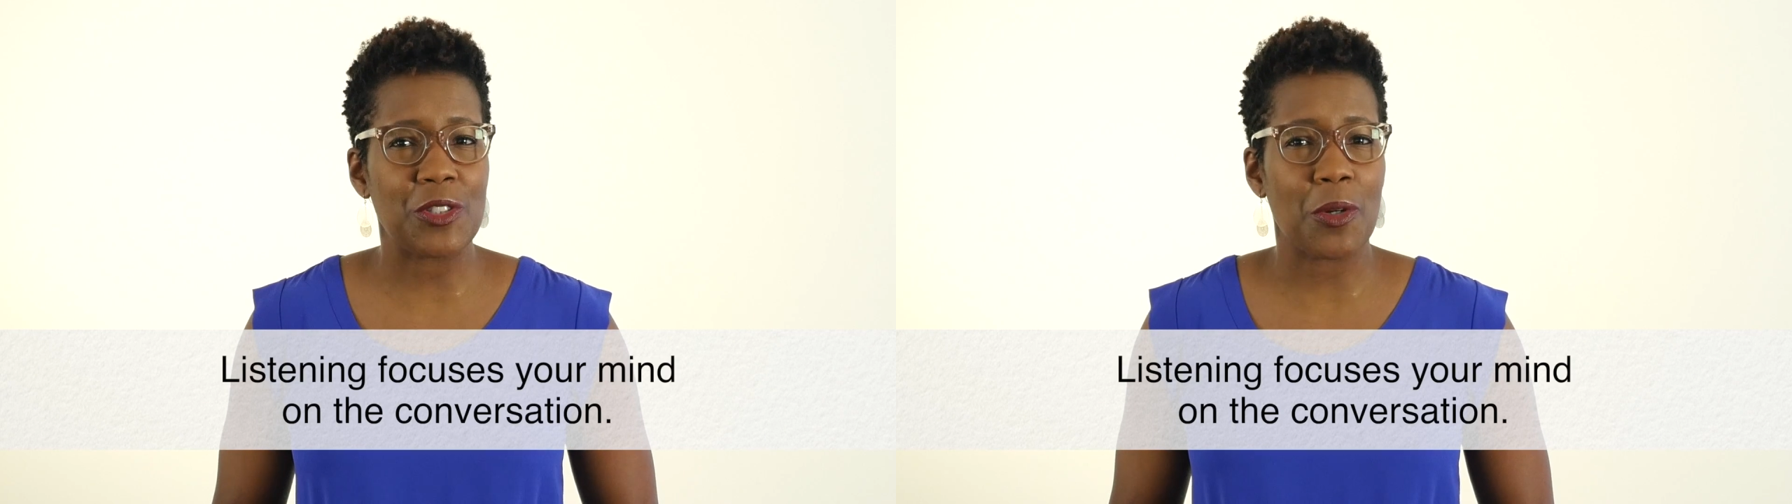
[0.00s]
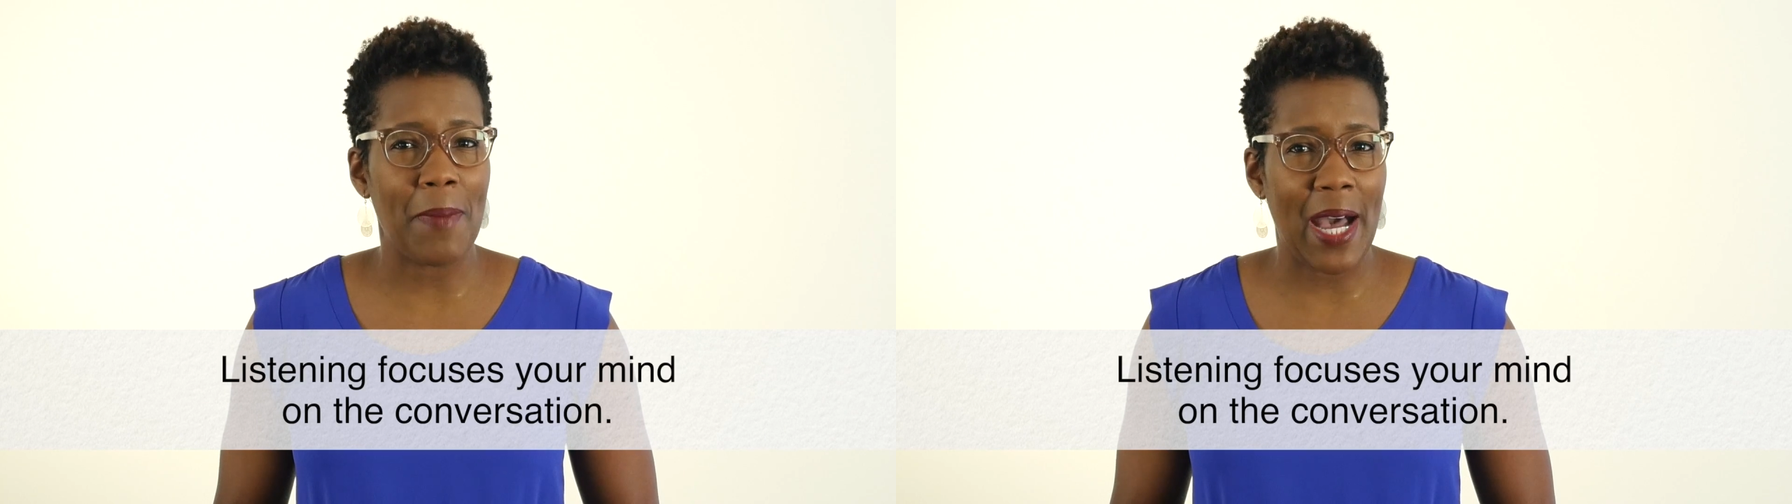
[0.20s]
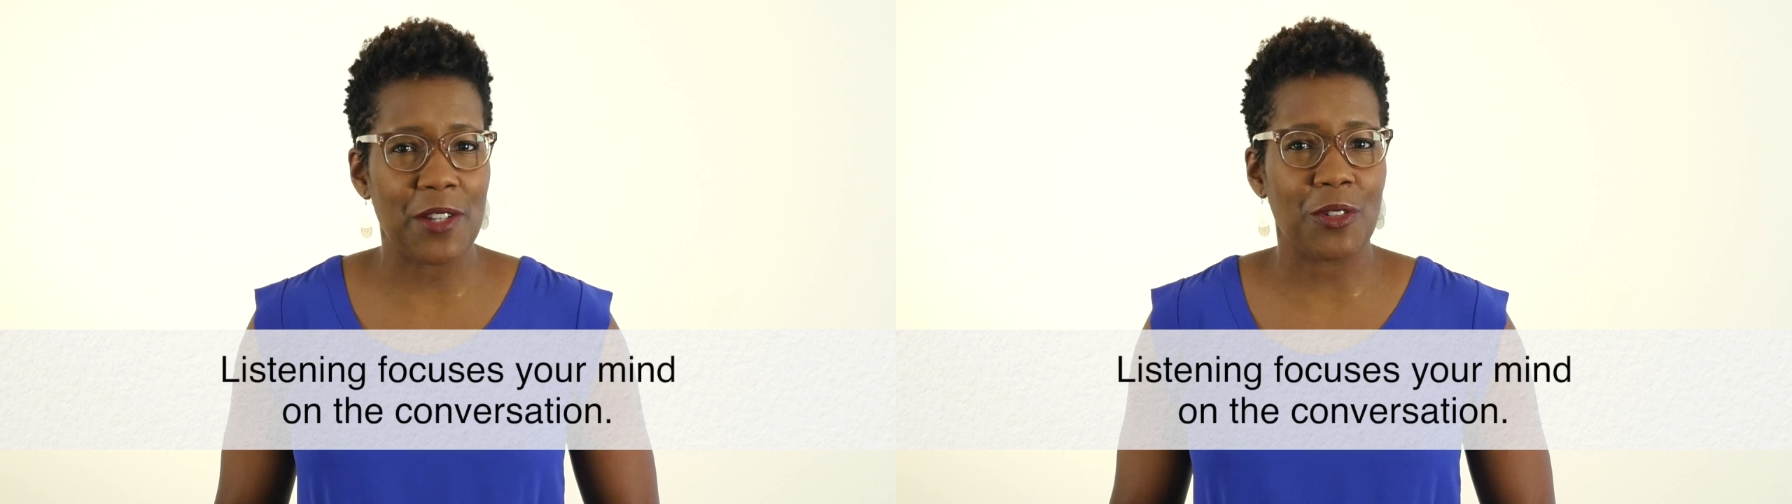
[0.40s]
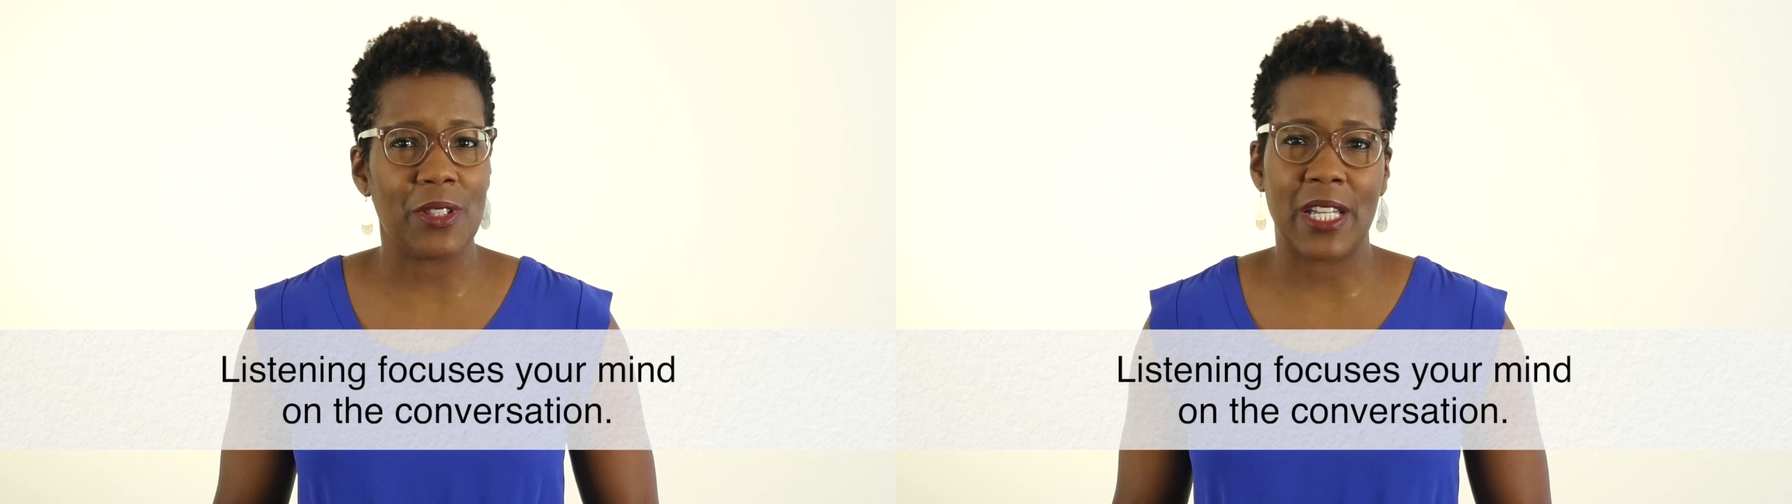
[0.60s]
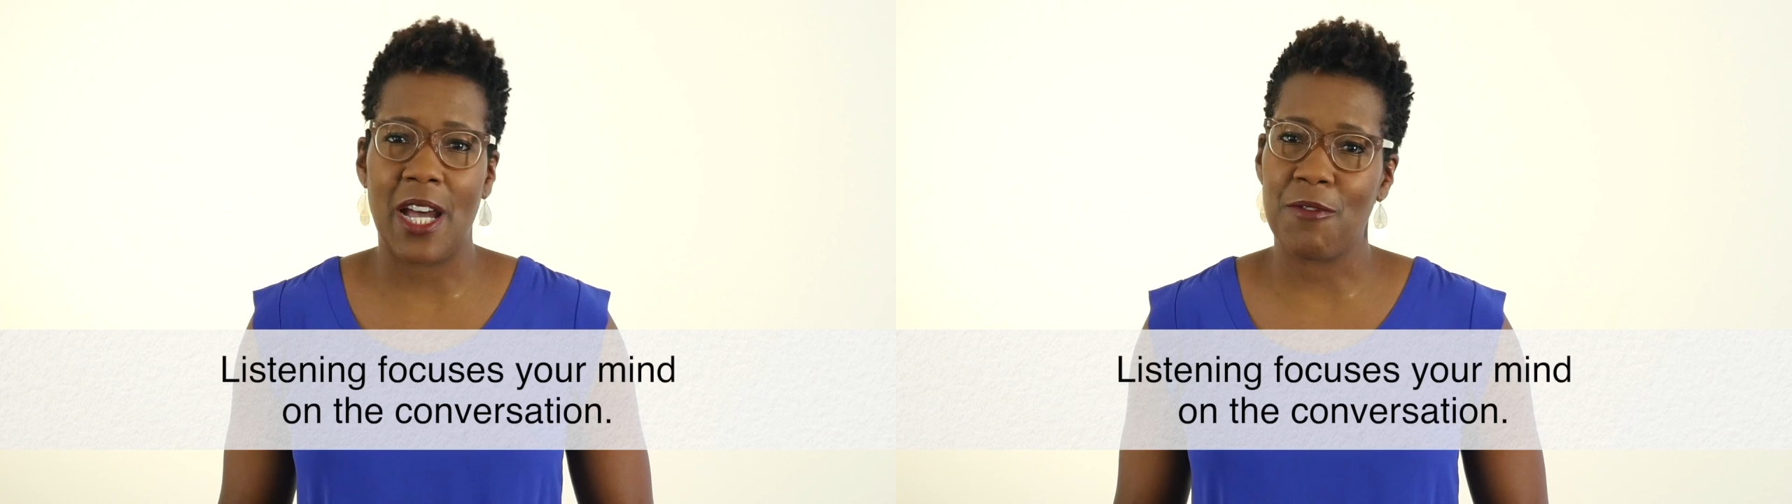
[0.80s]
your mind on
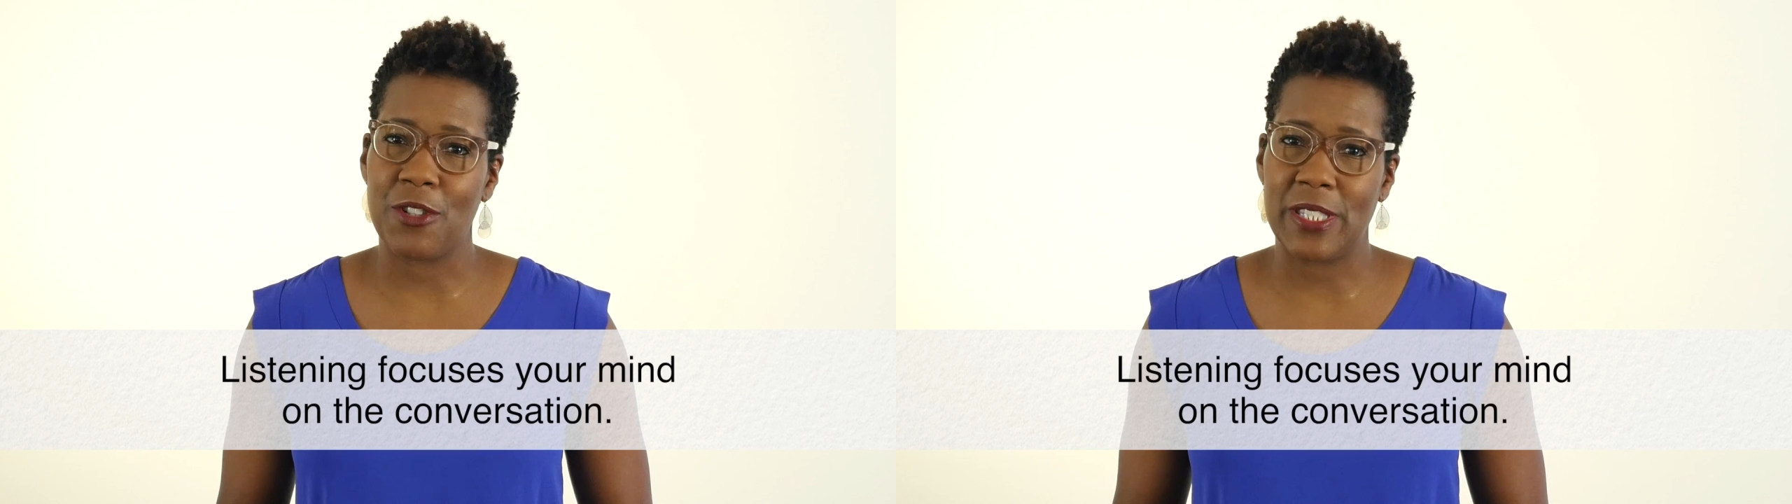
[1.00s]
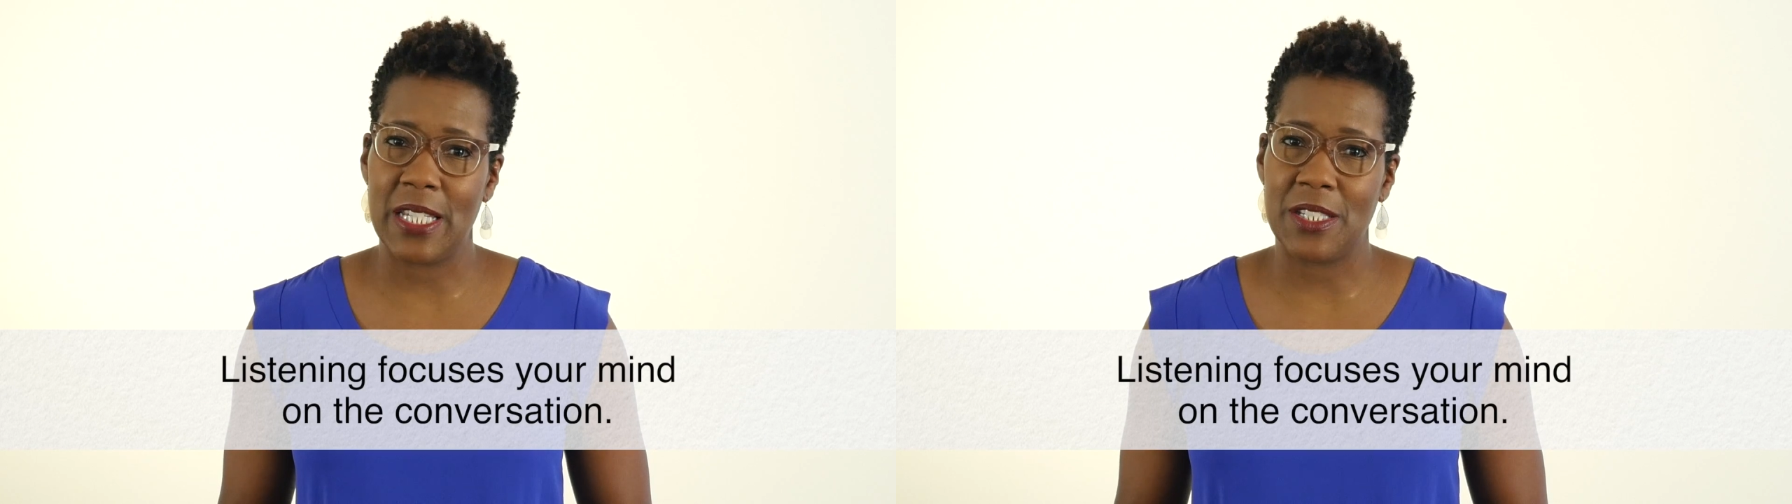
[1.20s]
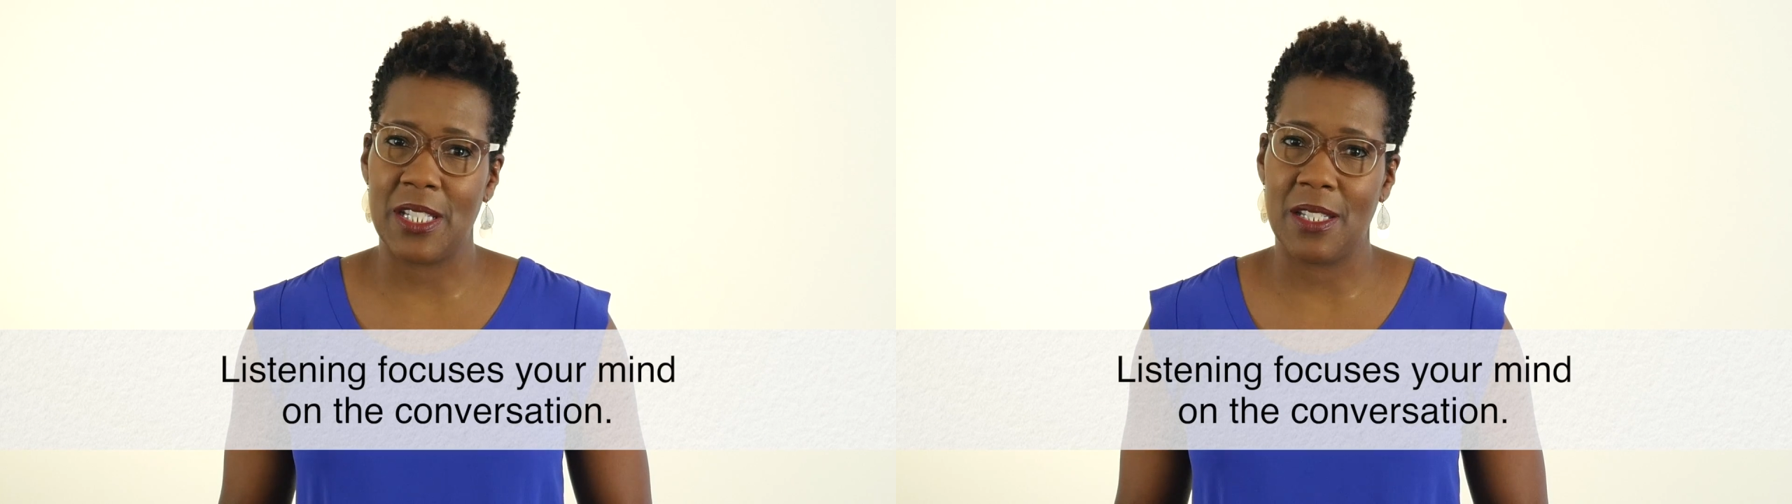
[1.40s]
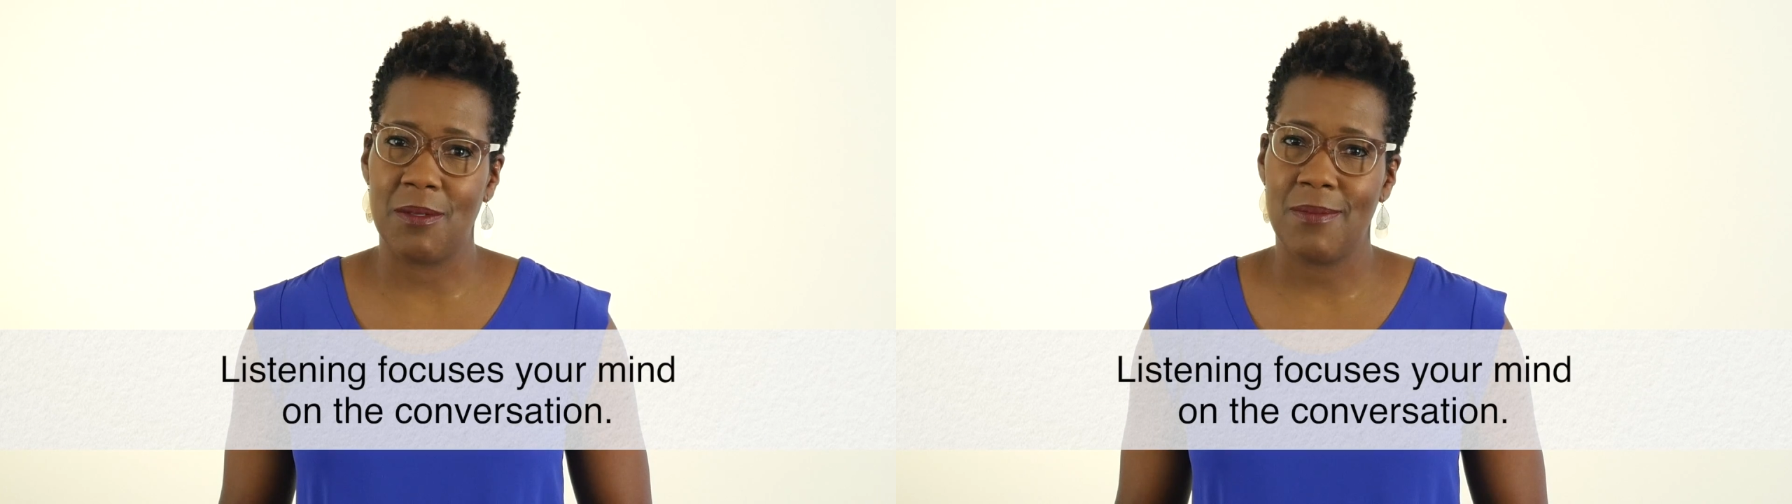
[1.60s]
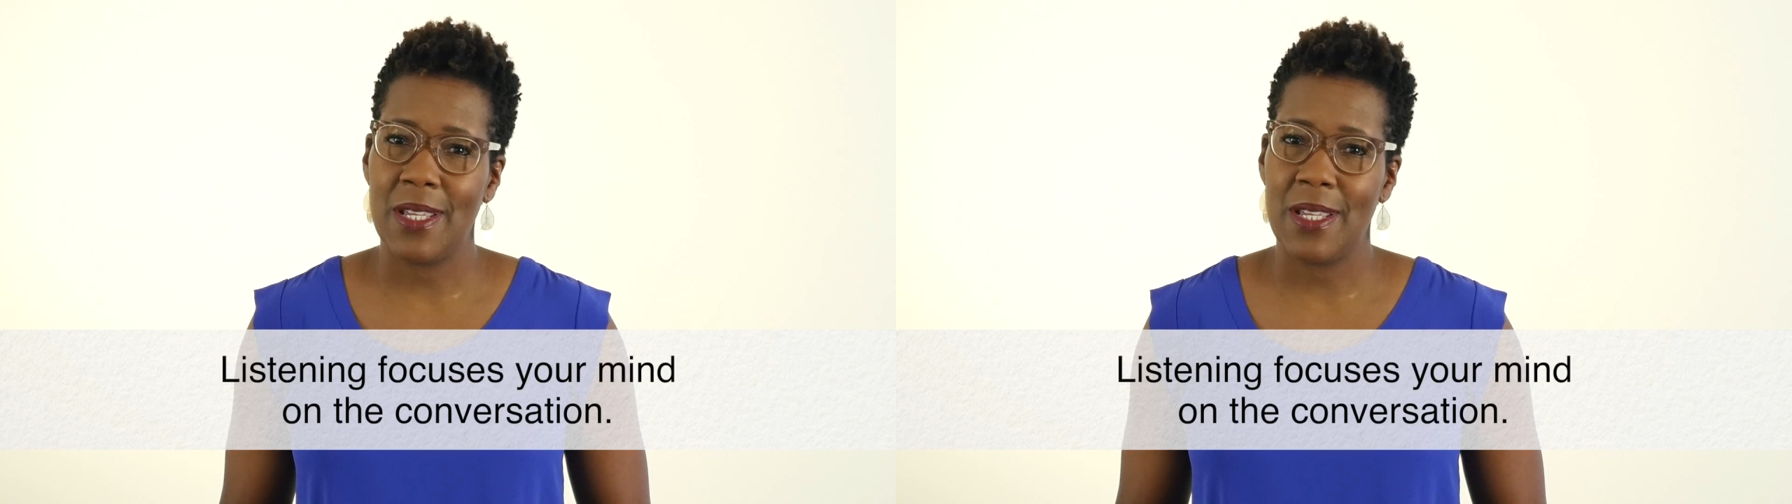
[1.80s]
the conversation,